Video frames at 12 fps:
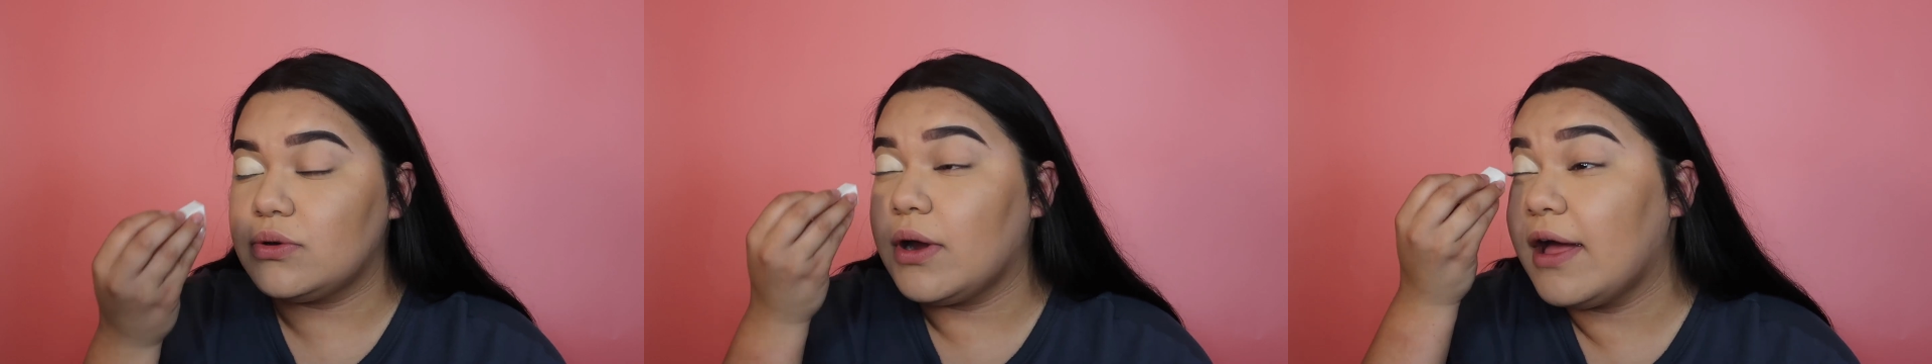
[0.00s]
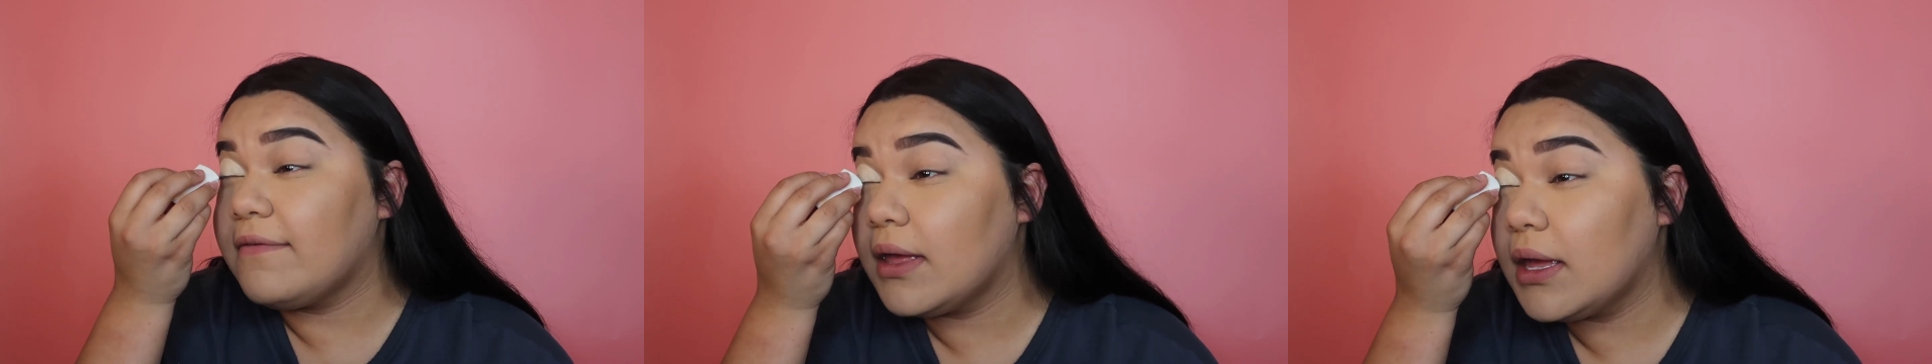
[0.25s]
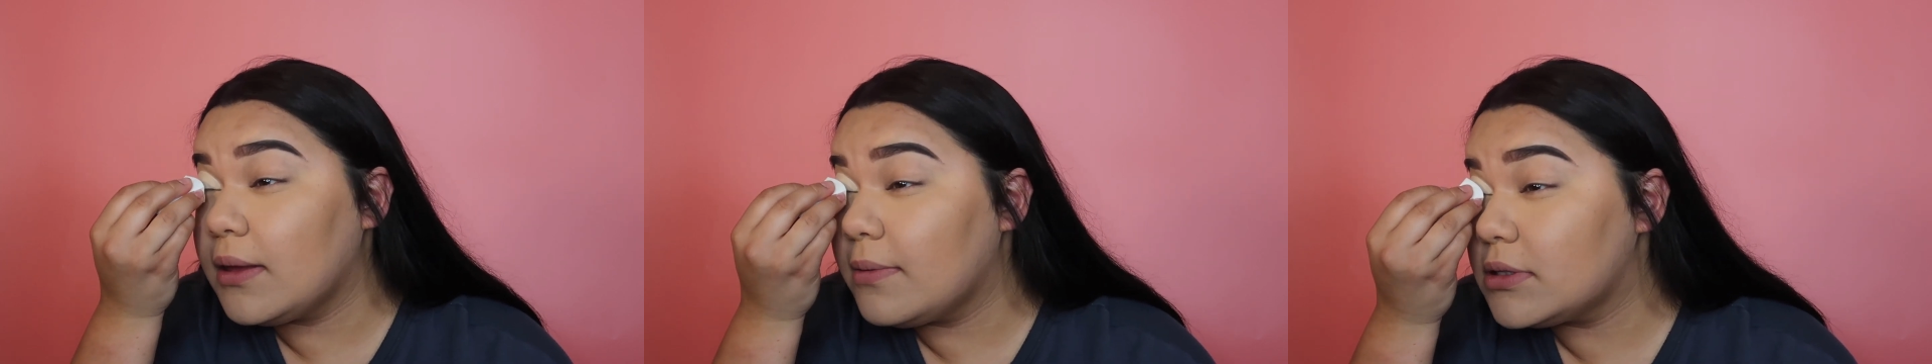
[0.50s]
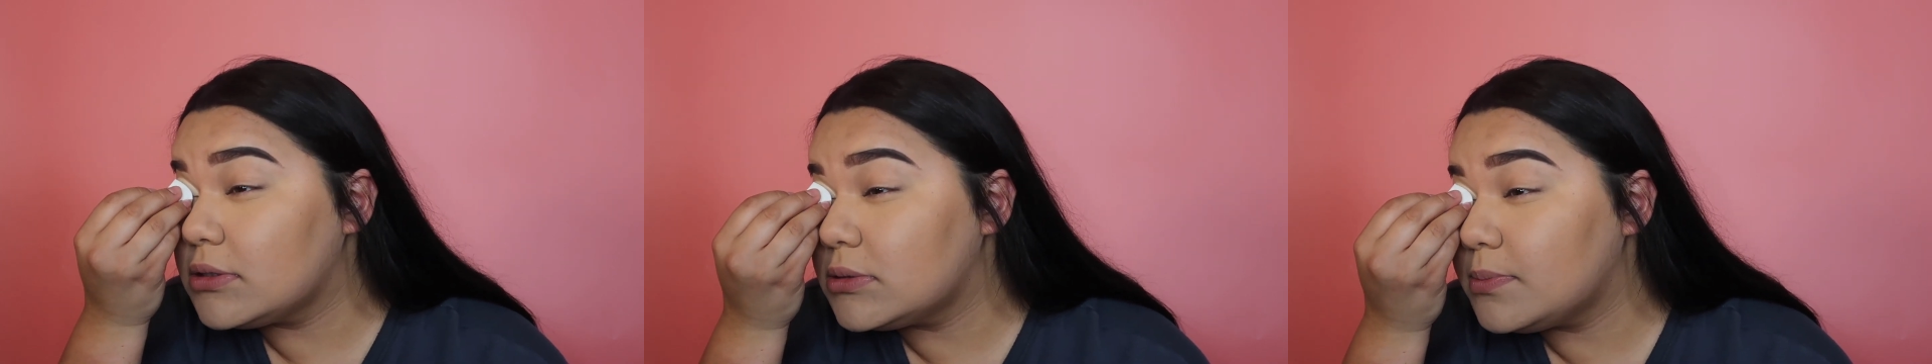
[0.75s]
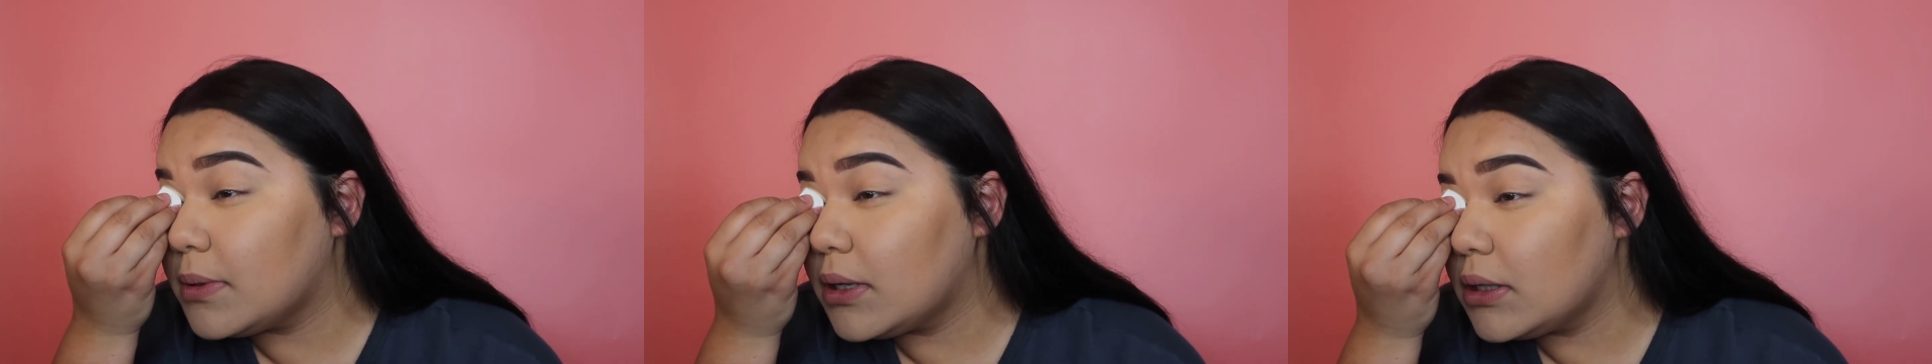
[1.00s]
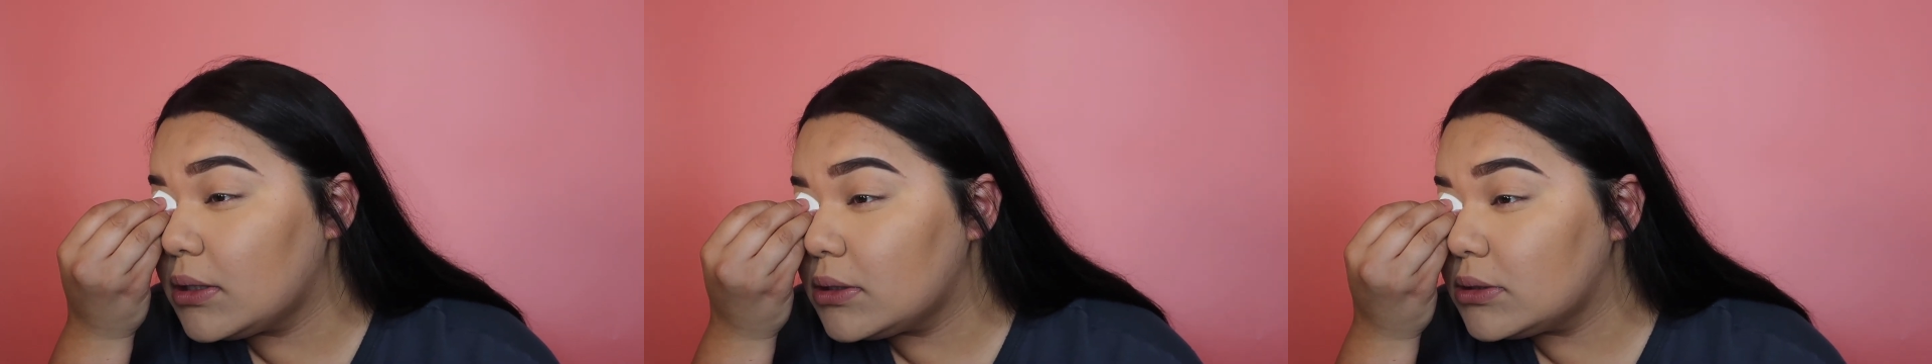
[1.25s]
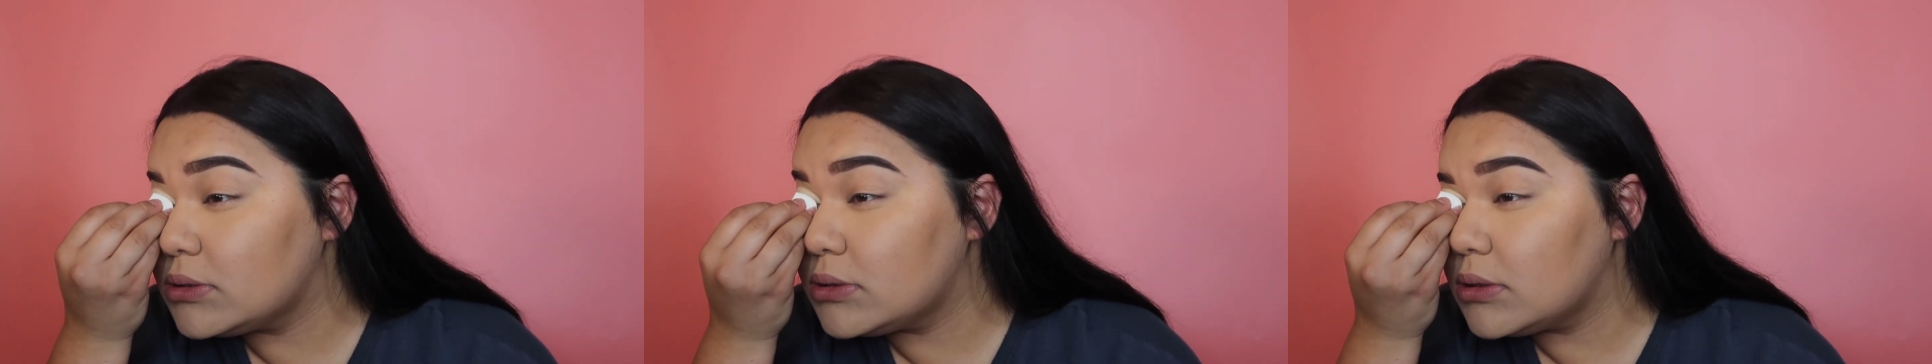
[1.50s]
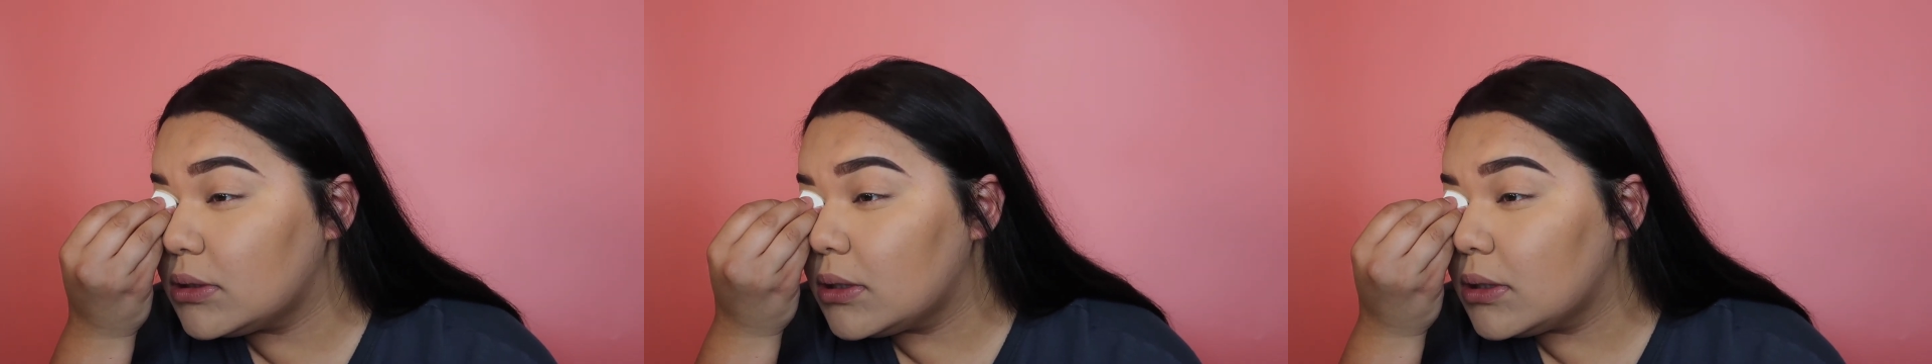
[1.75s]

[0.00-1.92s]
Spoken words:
grab a sponge